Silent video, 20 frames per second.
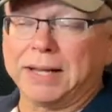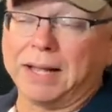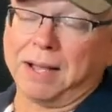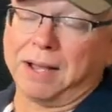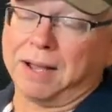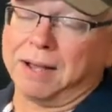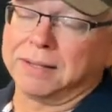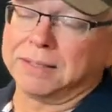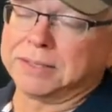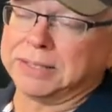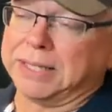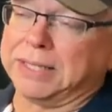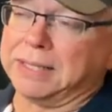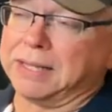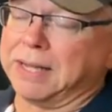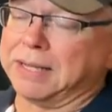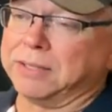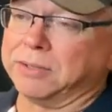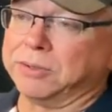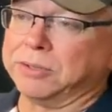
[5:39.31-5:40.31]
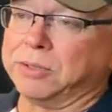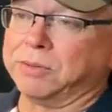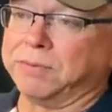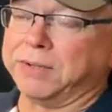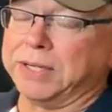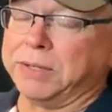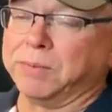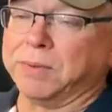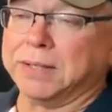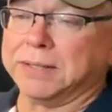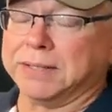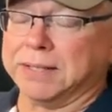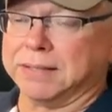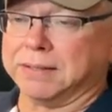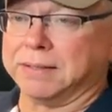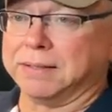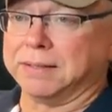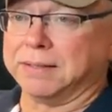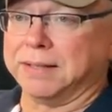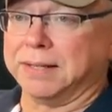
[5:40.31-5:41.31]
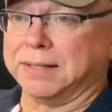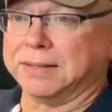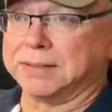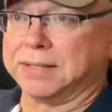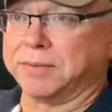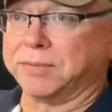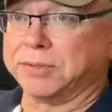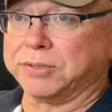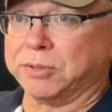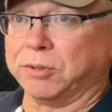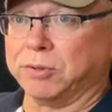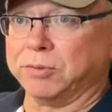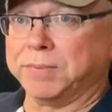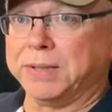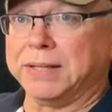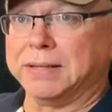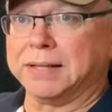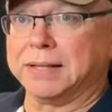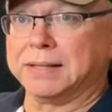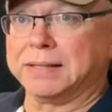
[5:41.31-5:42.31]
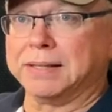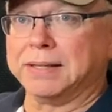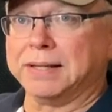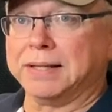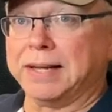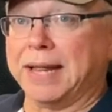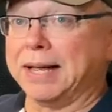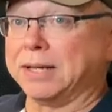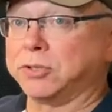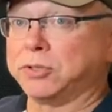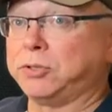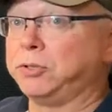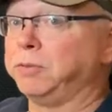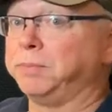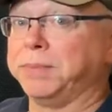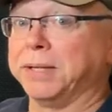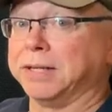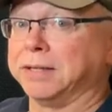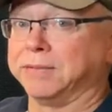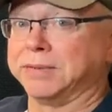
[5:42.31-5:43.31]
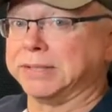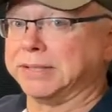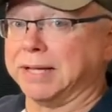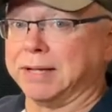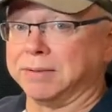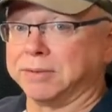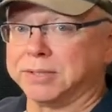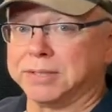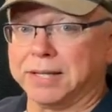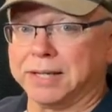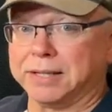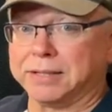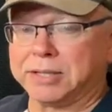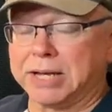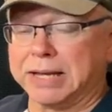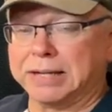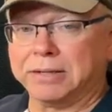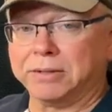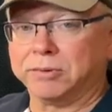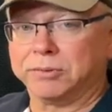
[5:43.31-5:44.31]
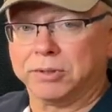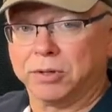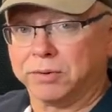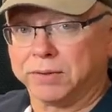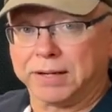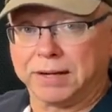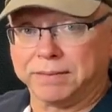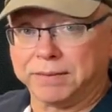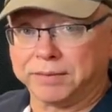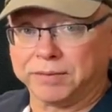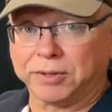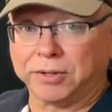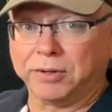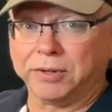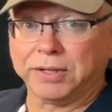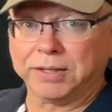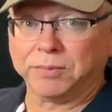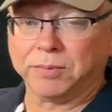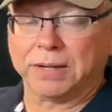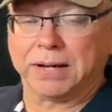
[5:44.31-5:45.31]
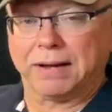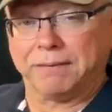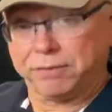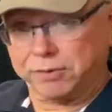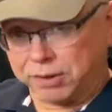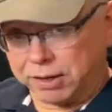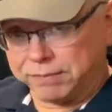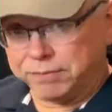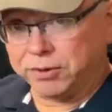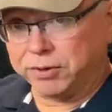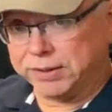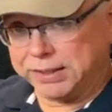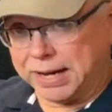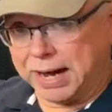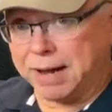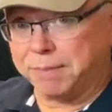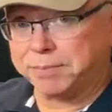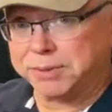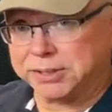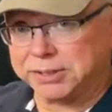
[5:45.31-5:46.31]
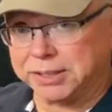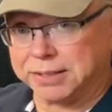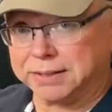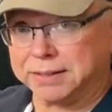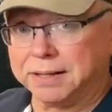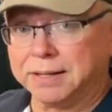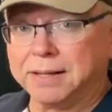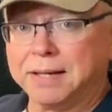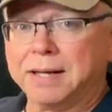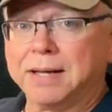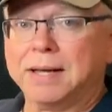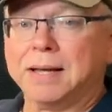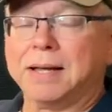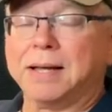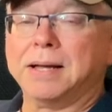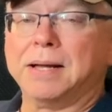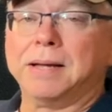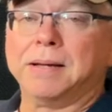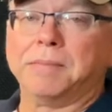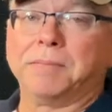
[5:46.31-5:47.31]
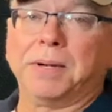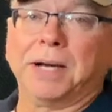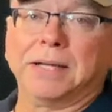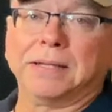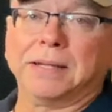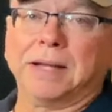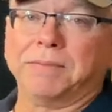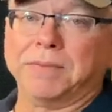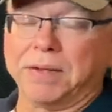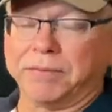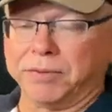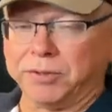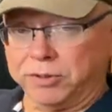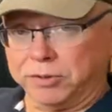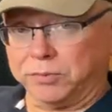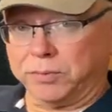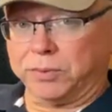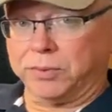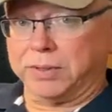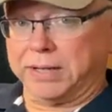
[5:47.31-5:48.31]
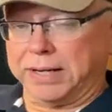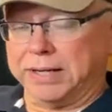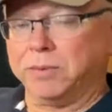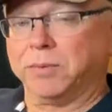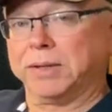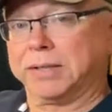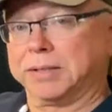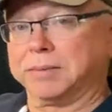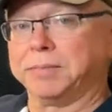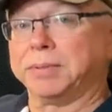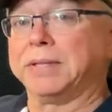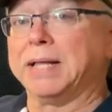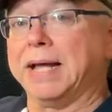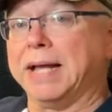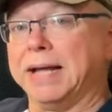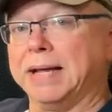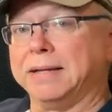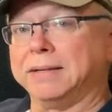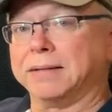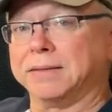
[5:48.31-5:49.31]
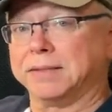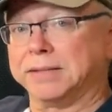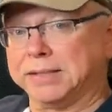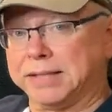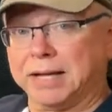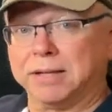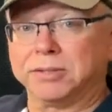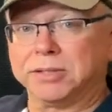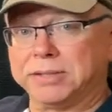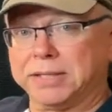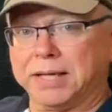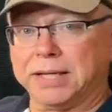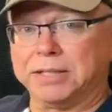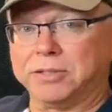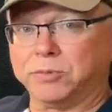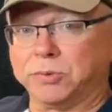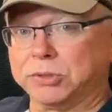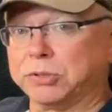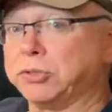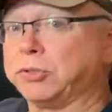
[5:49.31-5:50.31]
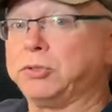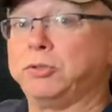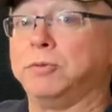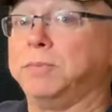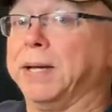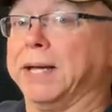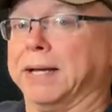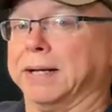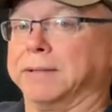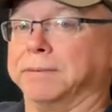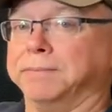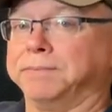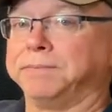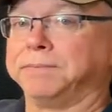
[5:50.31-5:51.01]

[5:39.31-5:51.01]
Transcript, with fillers: I, honestly, I don't know of anyone that has ever told me that it has too big of a soundstage. I don't know that I've ever heard anyone. I've, I've heard the opposite, but I've never heard anyone complain that the soundstage was too big.